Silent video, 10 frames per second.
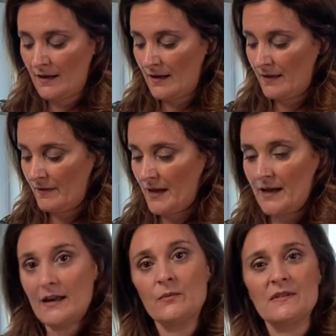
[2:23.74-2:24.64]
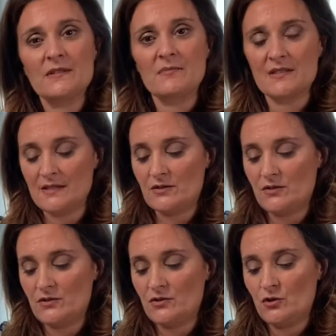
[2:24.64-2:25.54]
and then with some
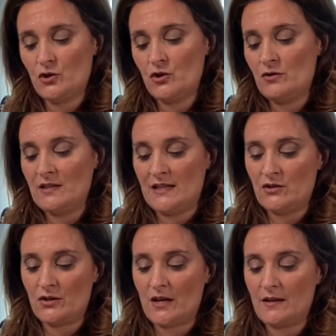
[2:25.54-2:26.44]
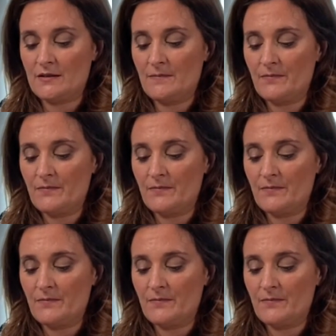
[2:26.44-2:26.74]
scissors you need to cut.